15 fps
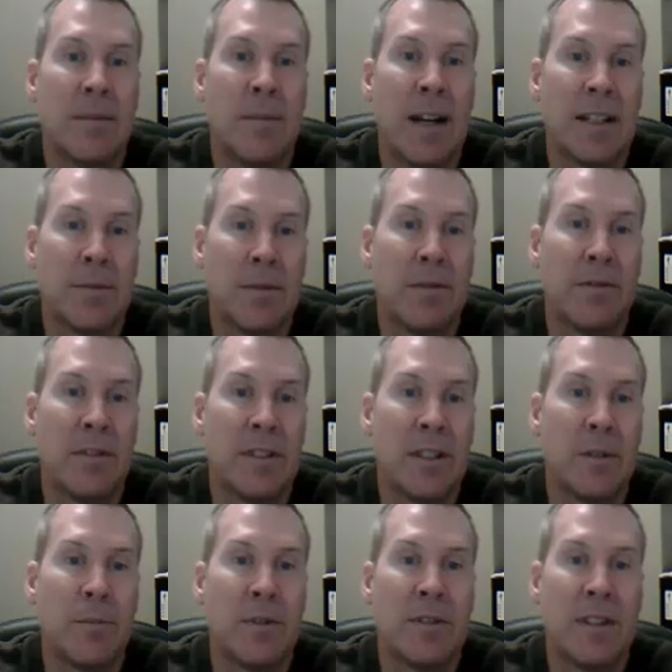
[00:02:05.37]
maximum for a
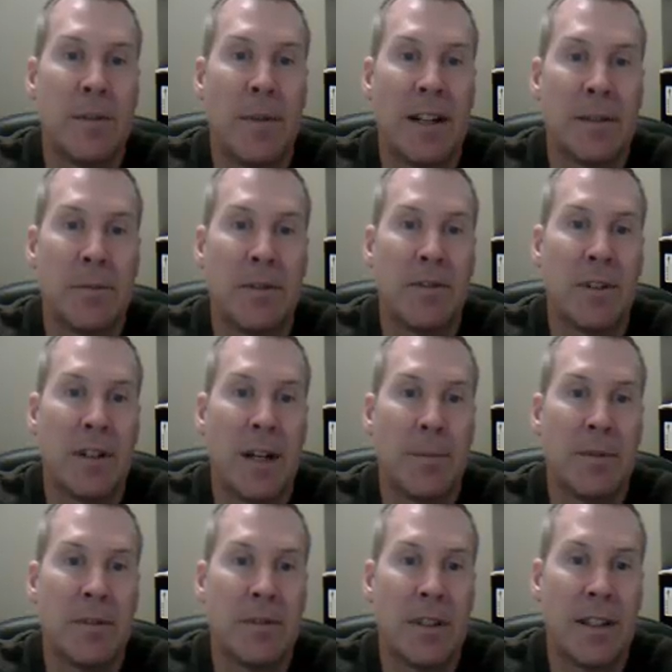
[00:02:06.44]
single person and maximum for a
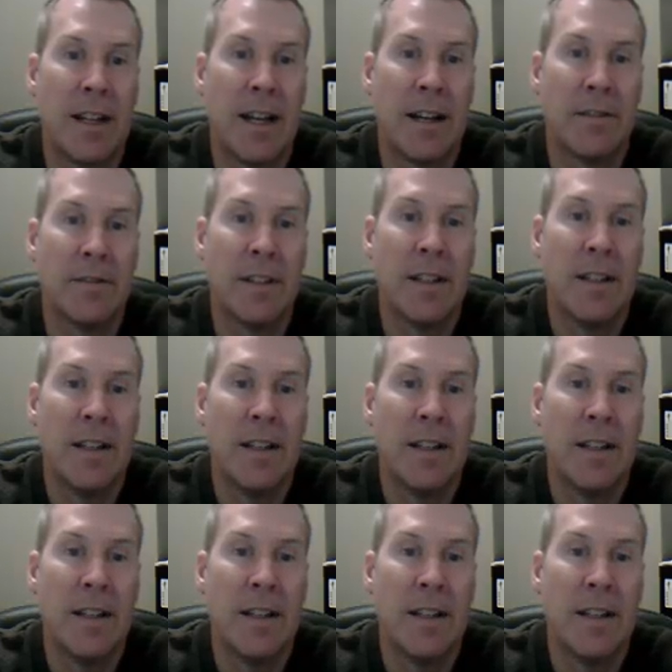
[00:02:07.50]
couple can have.